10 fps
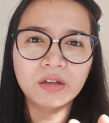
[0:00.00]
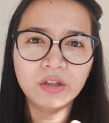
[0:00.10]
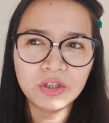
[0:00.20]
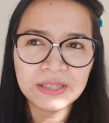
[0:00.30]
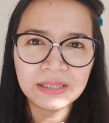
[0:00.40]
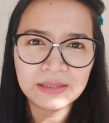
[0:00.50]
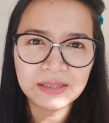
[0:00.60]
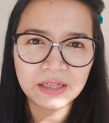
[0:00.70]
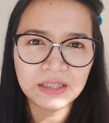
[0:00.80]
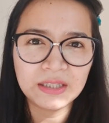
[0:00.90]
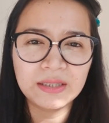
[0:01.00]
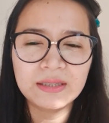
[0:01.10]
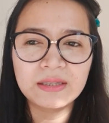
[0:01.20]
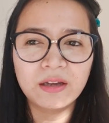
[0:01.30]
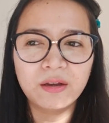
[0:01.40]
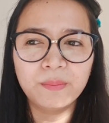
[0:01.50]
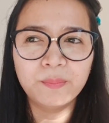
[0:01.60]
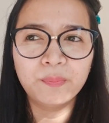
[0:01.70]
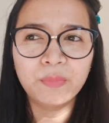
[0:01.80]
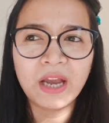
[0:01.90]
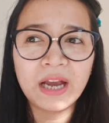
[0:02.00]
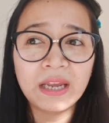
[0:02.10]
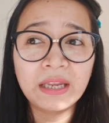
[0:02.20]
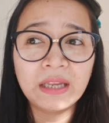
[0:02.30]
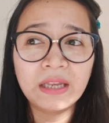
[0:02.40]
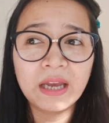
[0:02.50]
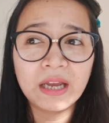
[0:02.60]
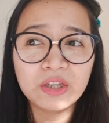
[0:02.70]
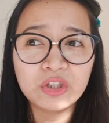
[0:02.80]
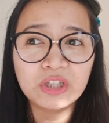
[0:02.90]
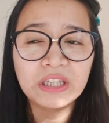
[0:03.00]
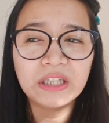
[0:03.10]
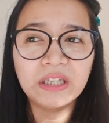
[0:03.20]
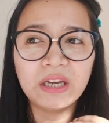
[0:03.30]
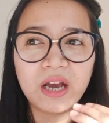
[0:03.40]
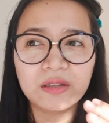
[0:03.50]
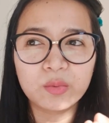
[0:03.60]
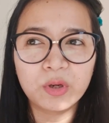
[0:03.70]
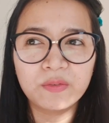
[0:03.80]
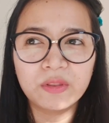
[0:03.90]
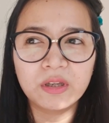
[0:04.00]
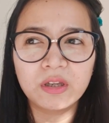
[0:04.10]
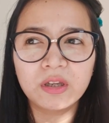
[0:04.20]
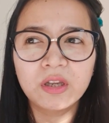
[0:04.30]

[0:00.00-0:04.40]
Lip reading: nursing studies, I actually asked one of the